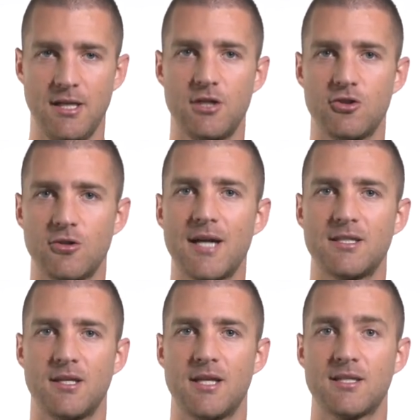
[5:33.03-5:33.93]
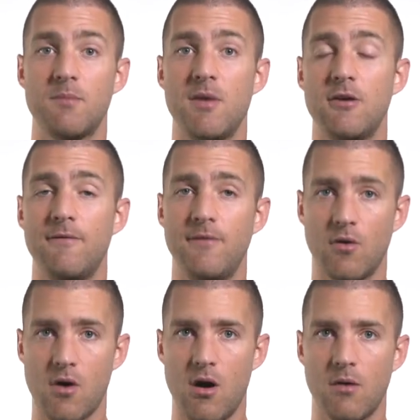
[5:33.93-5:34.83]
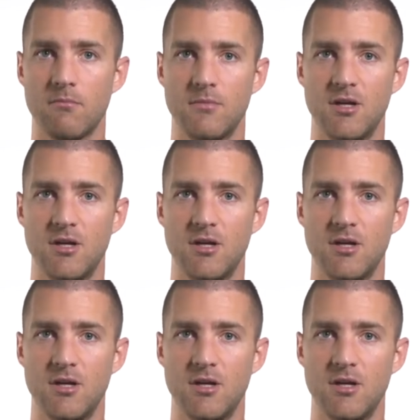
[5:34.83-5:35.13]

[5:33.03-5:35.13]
in a direction that's going to make you feel calm.